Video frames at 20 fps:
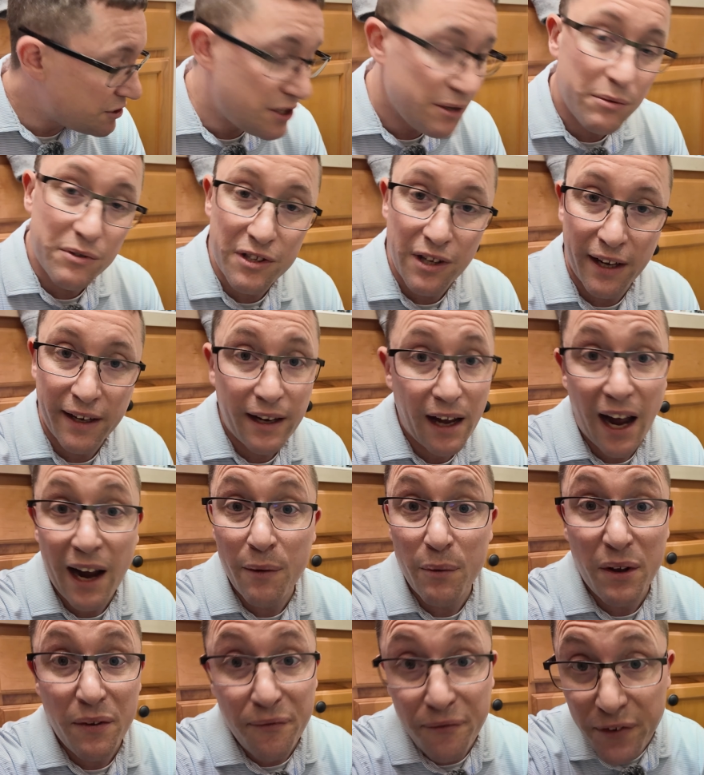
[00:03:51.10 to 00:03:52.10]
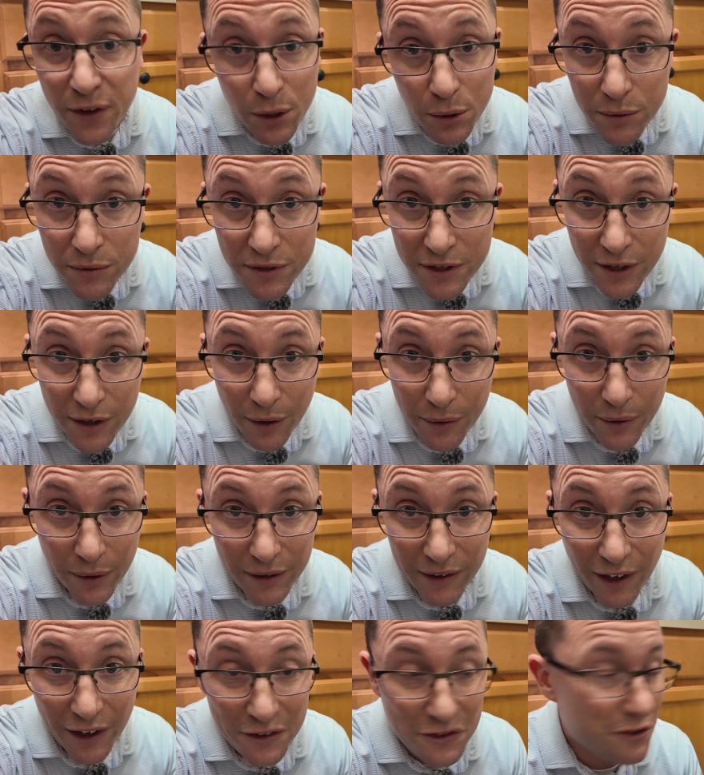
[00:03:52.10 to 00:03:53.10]
She was like, I refuse to go to
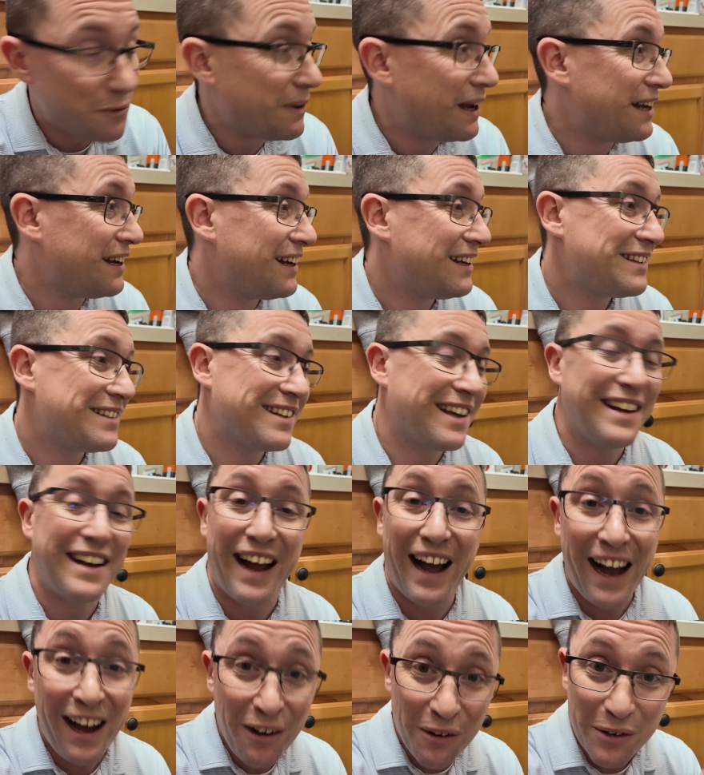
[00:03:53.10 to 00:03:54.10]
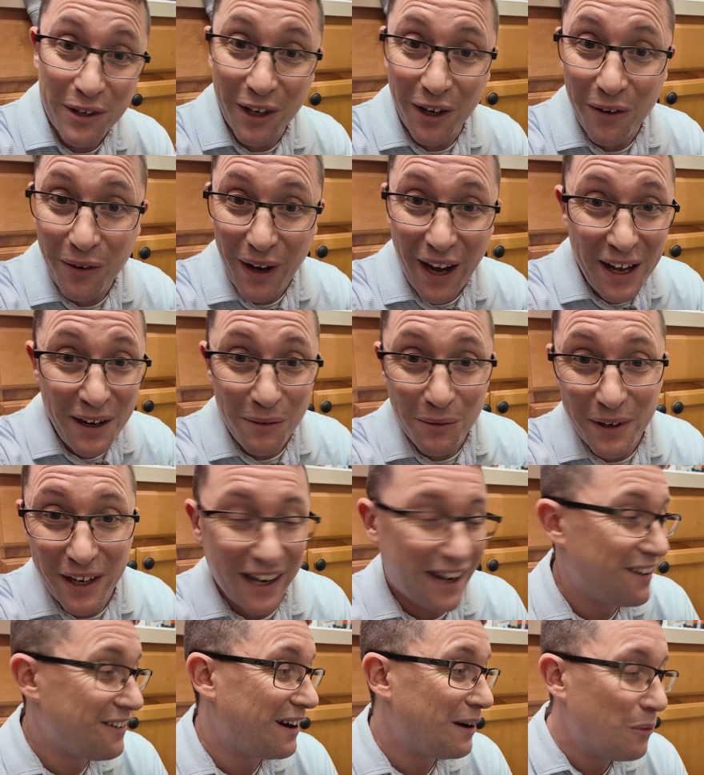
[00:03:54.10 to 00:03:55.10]
a laundromat. And I said, I'll go. I don't
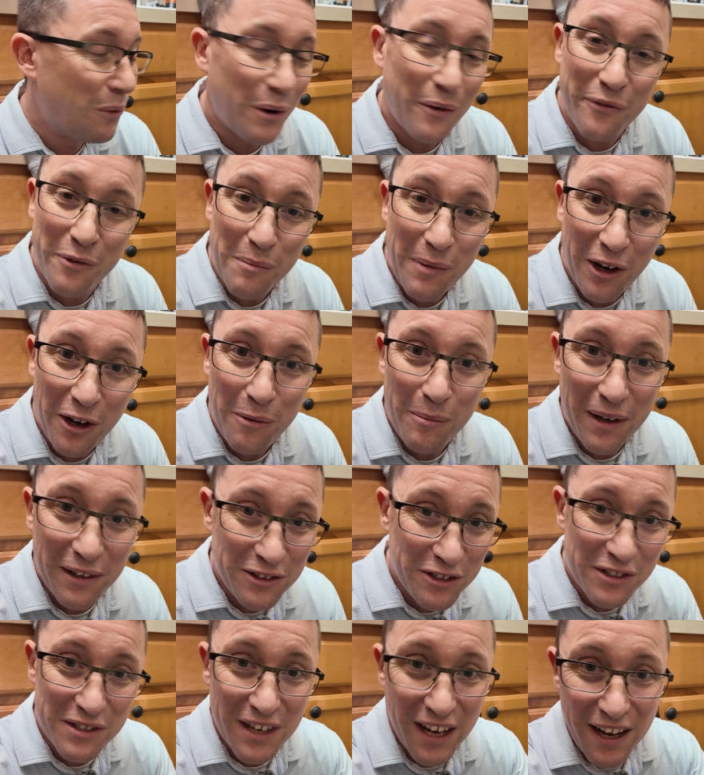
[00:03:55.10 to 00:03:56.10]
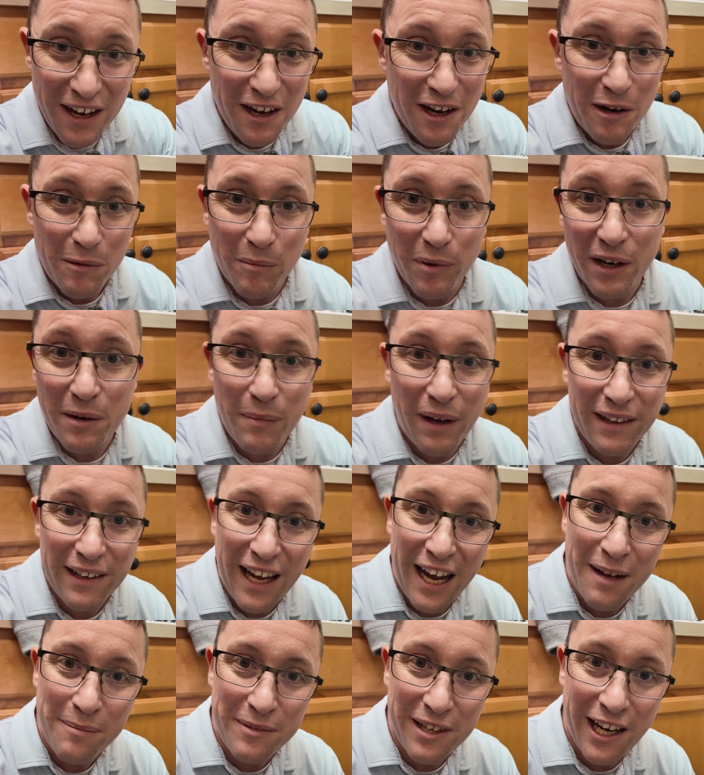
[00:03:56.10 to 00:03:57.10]
care. I work from home. I'll just bring my
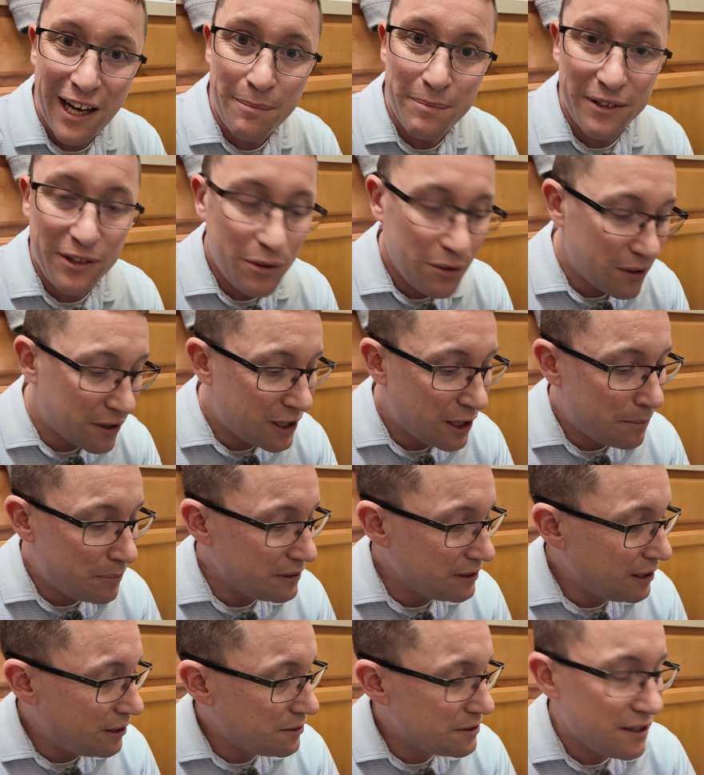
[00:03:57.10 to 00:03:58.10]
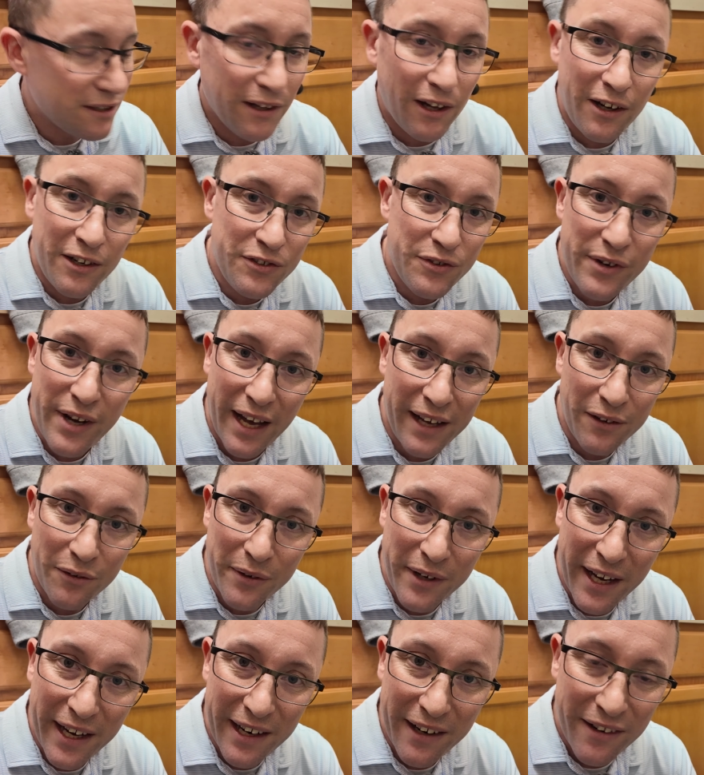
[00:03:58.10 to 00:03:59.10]
laptop and do a couple loads of laundry. I
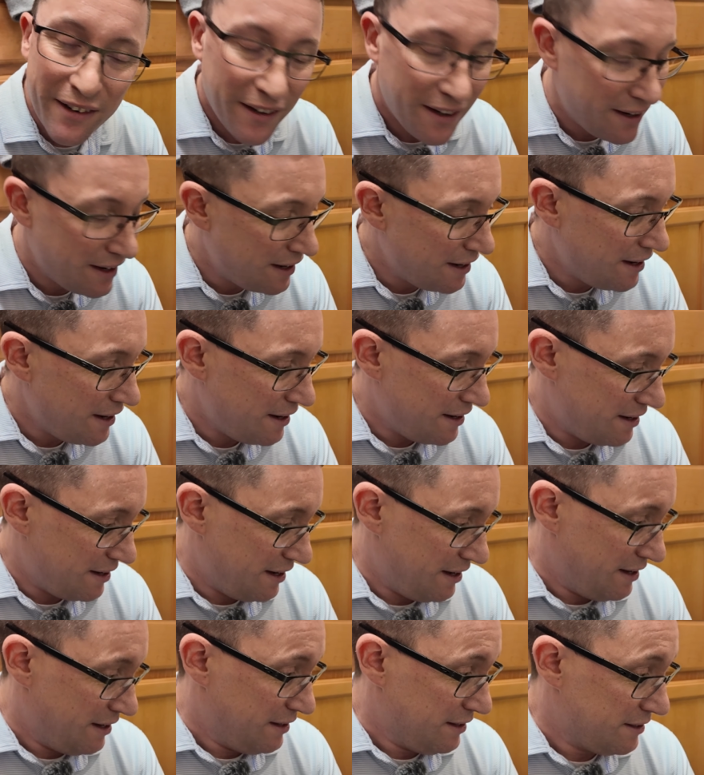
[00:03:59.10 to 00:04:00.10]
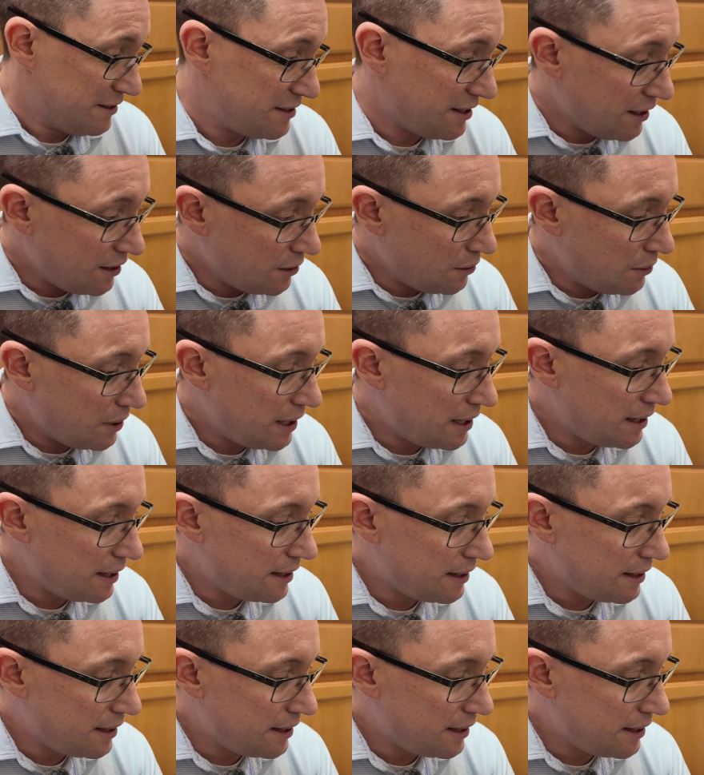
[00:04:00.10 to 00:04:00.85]
don't care. So,